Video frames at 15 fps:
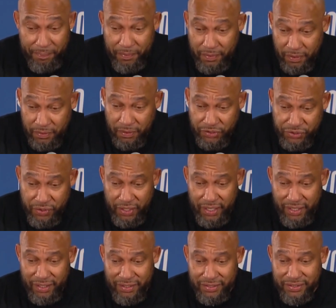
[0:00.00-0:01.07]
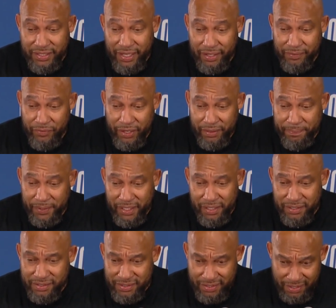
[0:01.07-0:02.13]
up on the short end of the stick with
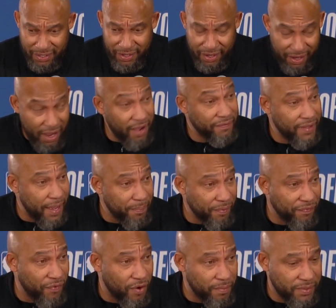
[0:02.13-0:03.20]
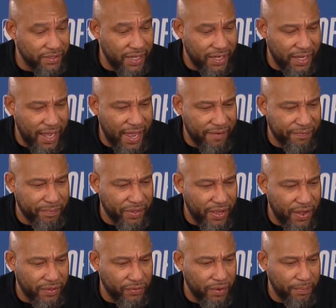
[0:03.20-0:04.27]
because of that performance that he had
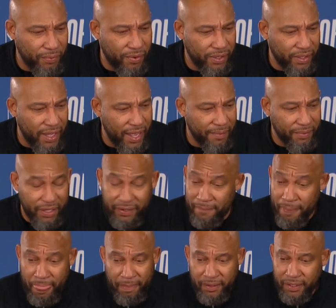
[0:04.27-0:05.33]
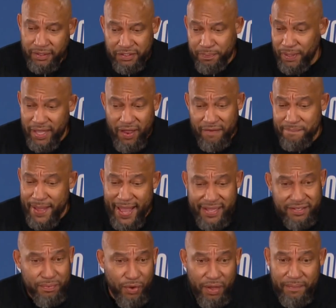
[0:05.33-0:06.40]
beyond three point line. But it's playoff
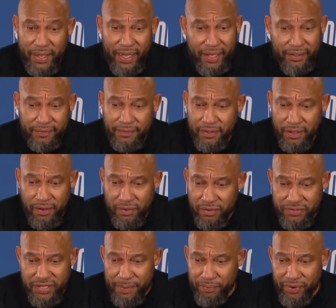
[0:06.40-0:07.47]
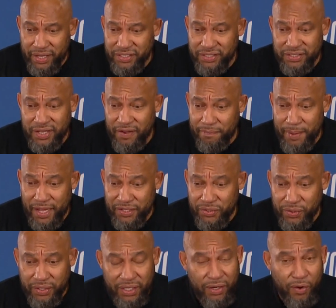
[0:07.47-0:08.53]
basketball, man. You know, you separate yourself by
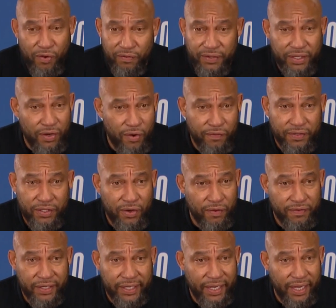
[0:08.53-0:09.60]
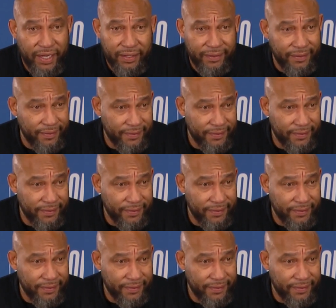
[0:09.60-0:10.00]
doing it over and over and over again.